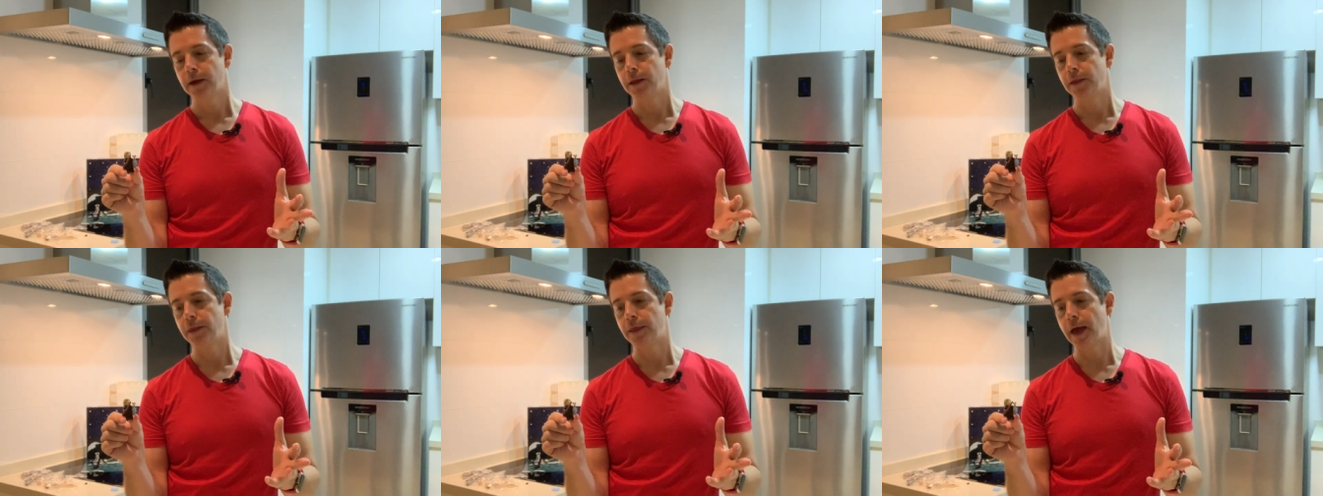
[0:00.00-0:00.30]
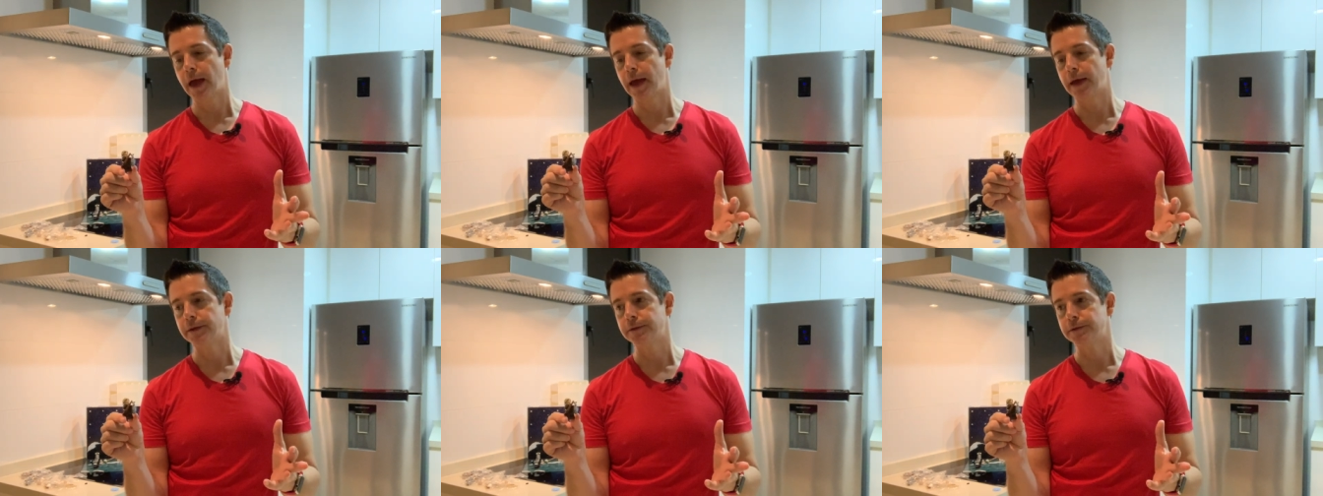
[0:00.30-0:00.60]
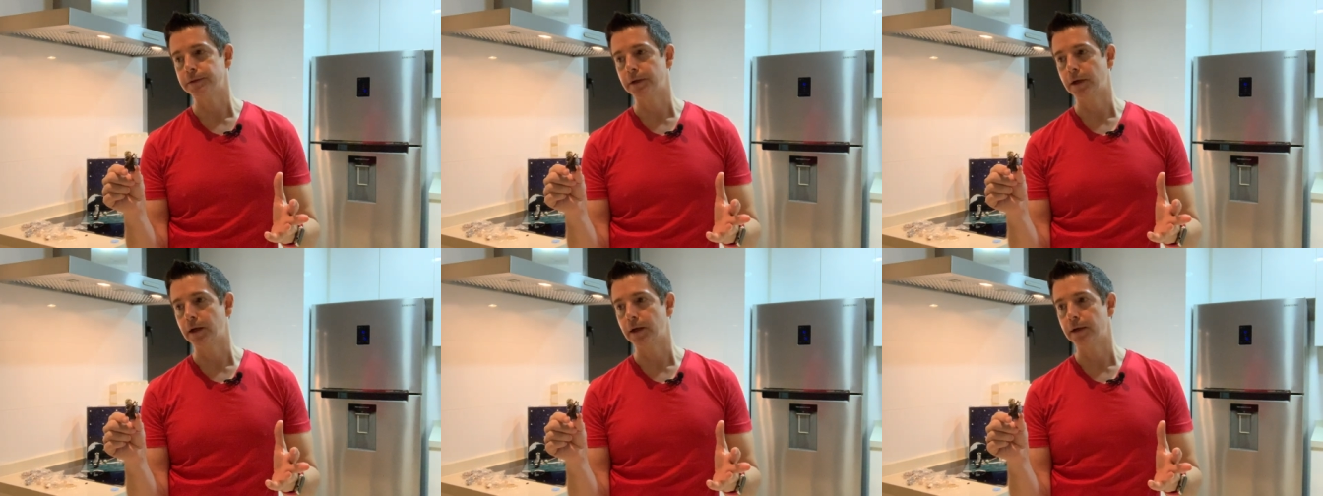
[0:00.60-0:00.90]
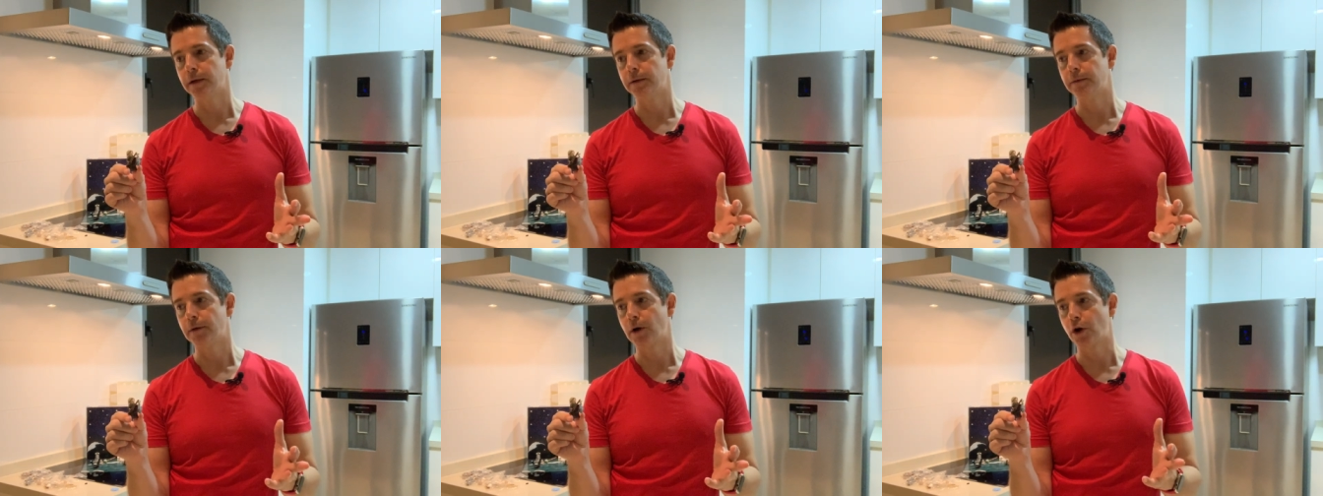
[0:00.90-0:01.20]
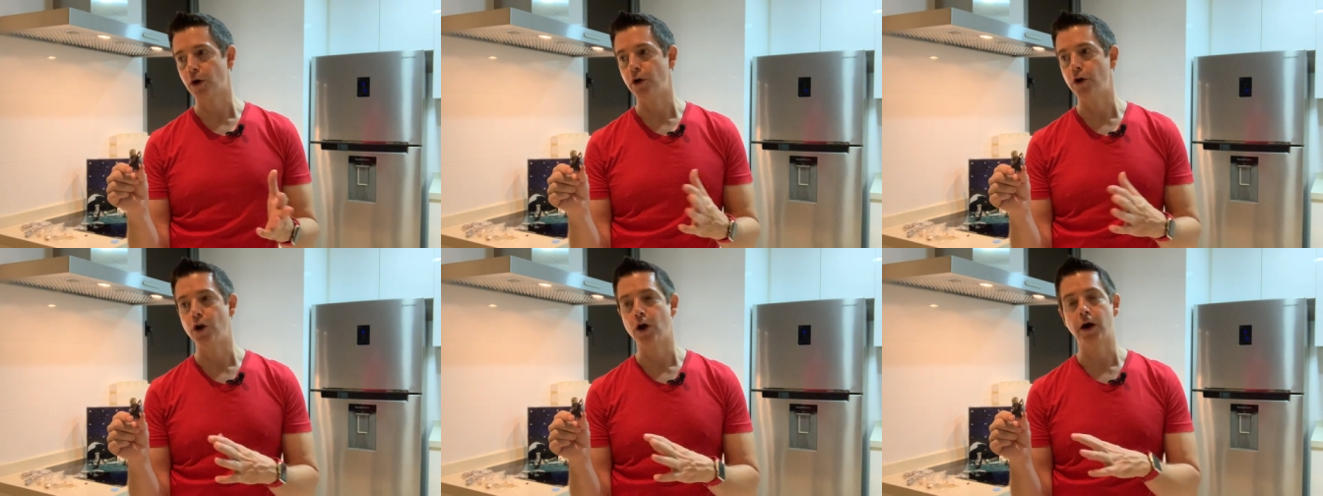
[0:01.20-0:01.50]
that uh,
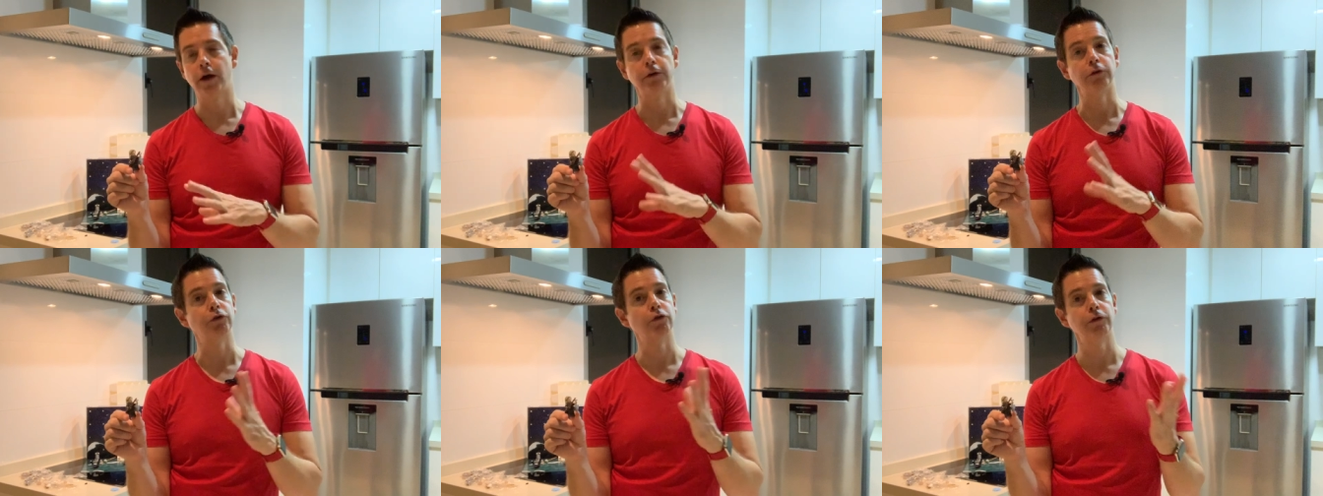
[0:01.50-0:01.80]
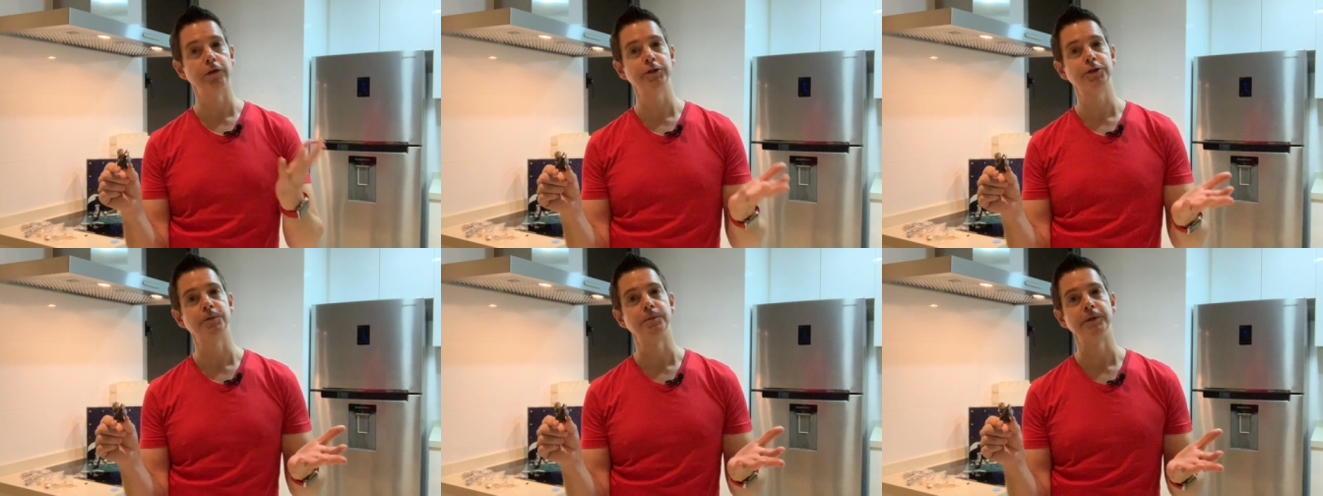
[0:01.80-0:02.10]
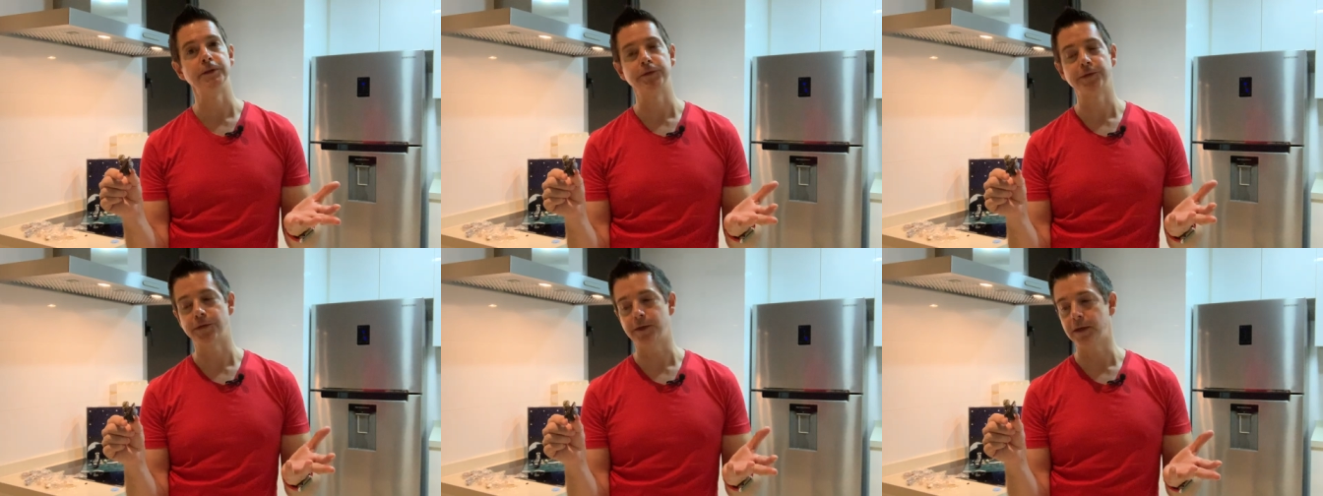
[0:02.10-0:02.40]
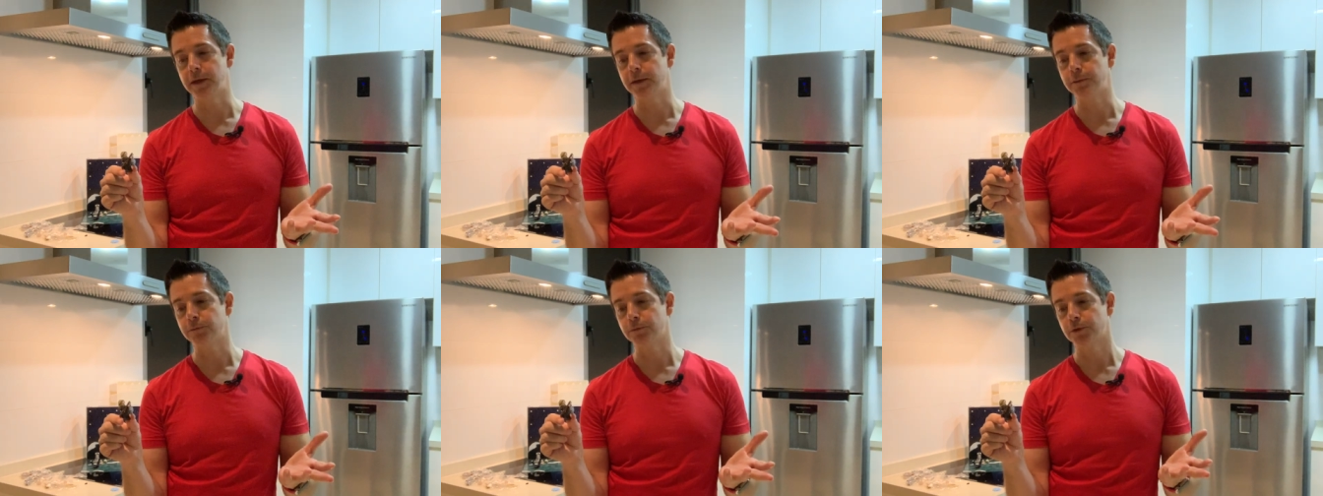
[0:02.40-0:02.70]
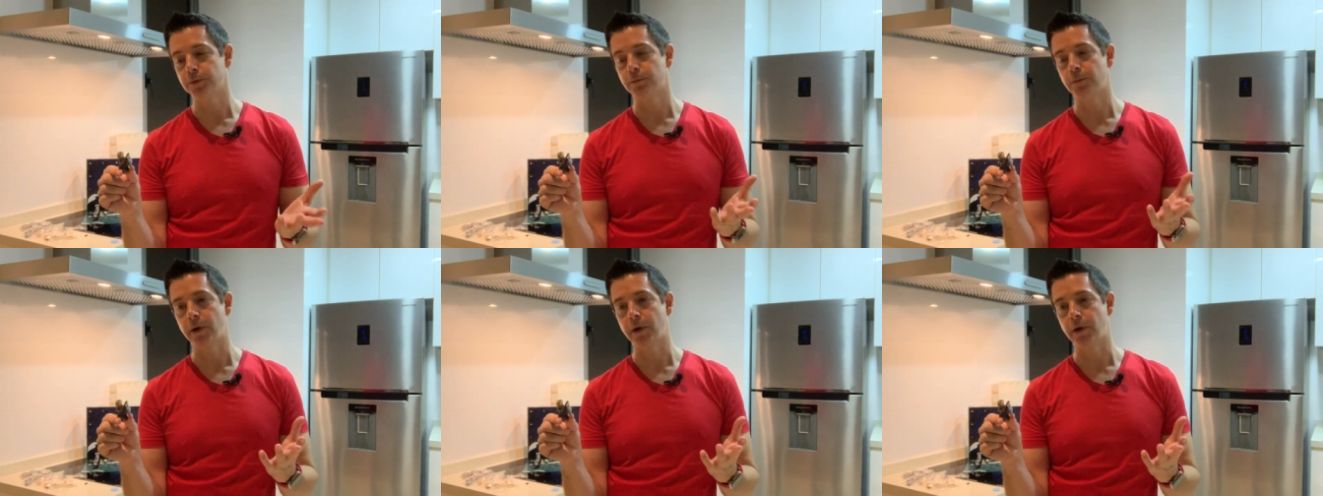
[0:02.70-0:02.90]
are not Christmas themed,